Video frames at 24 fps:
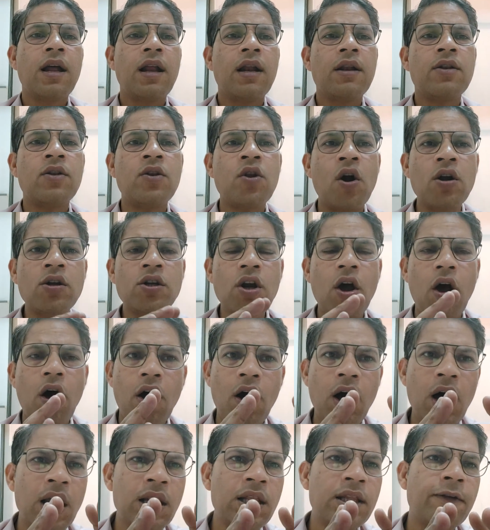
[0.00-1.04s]
Not
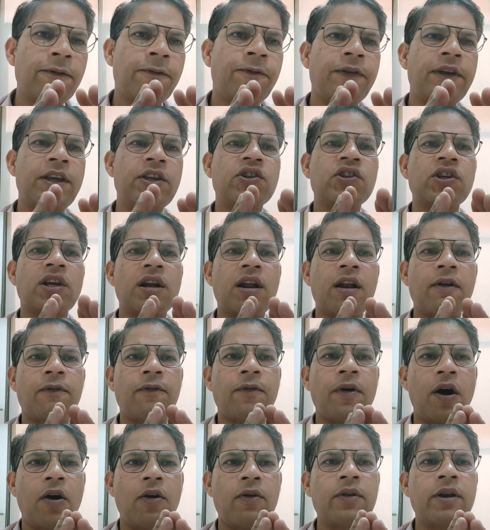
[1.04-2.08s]
all the features are
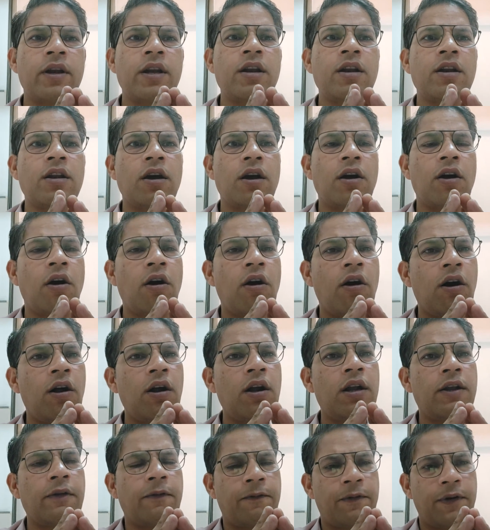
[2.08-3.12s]
found in
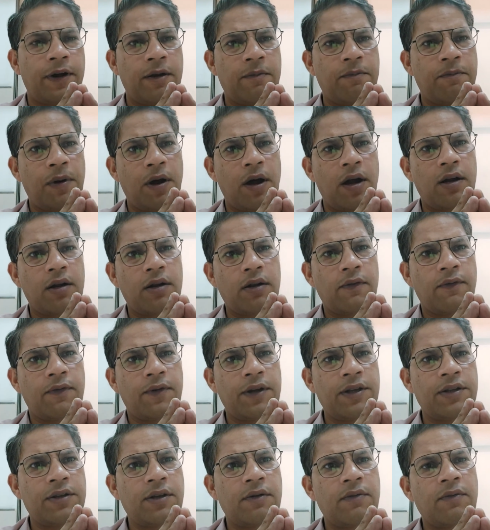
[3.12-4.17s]
all different part of
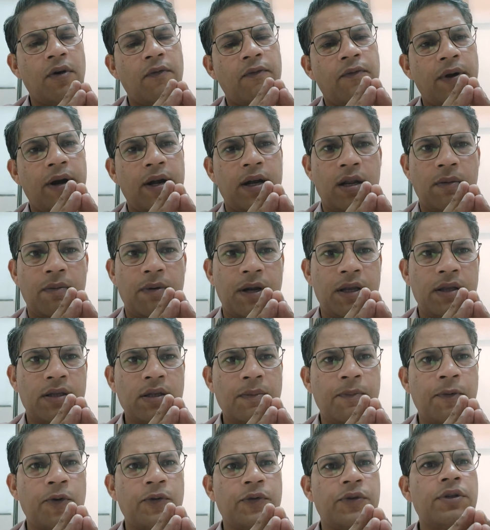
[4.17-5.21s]
region of vertebrae.
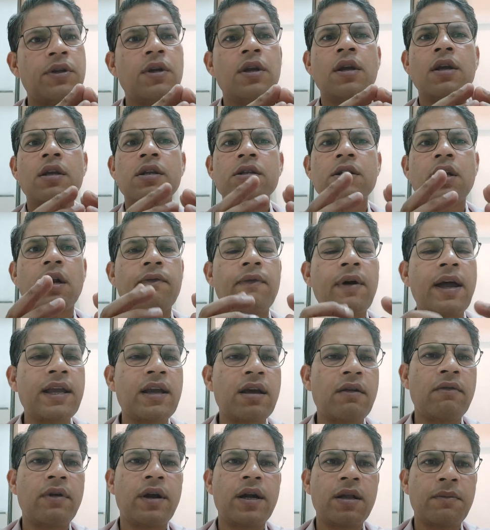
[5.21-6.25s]
Suppose
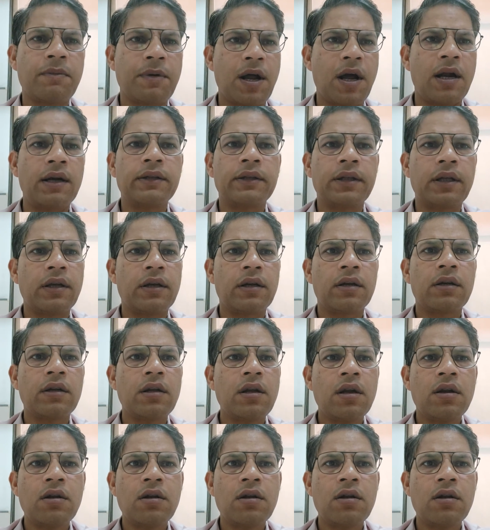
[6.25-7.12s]
cervical vertebra are there.